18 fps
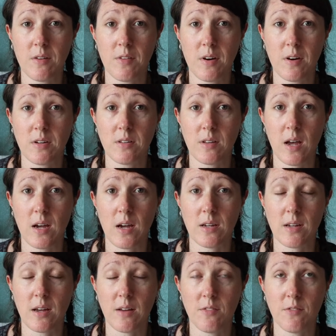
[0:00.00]
very
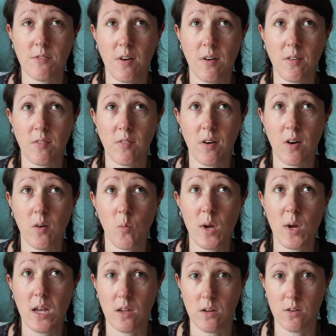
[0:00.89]
sad and very, very
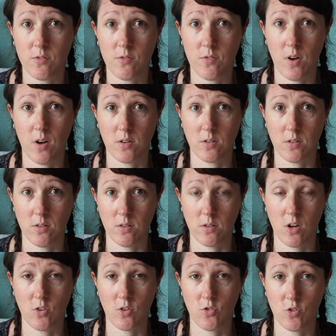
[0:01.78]
weird for us as a
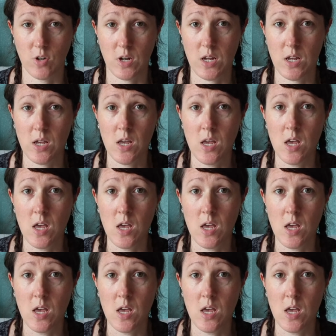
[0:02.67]
country.